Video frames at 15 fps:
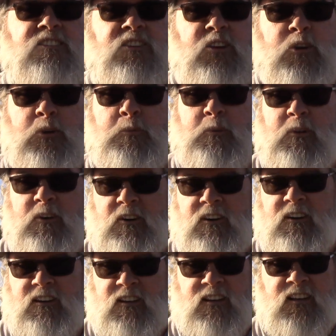scooper
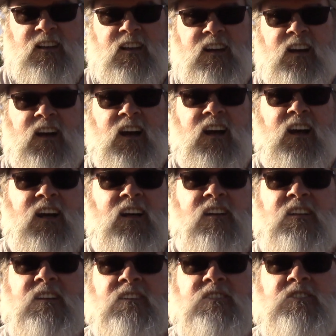
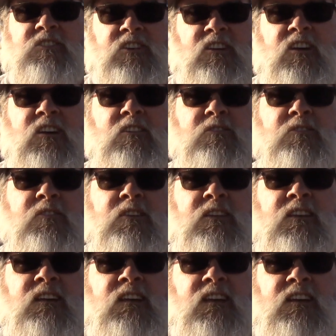sieve
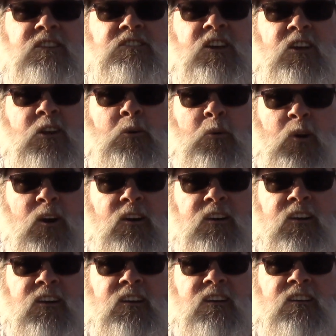is going to
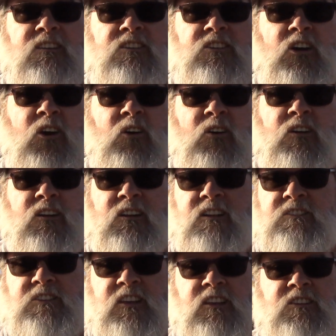work. So let's
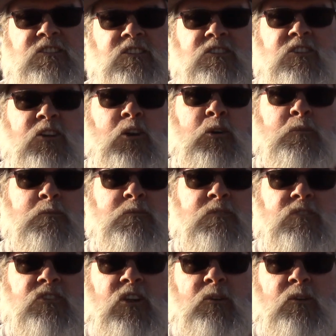get us a scoop,
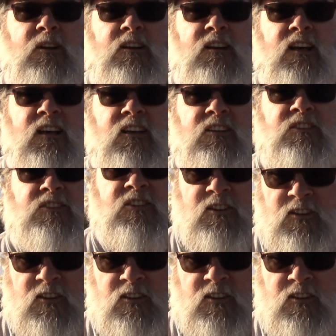see what it does.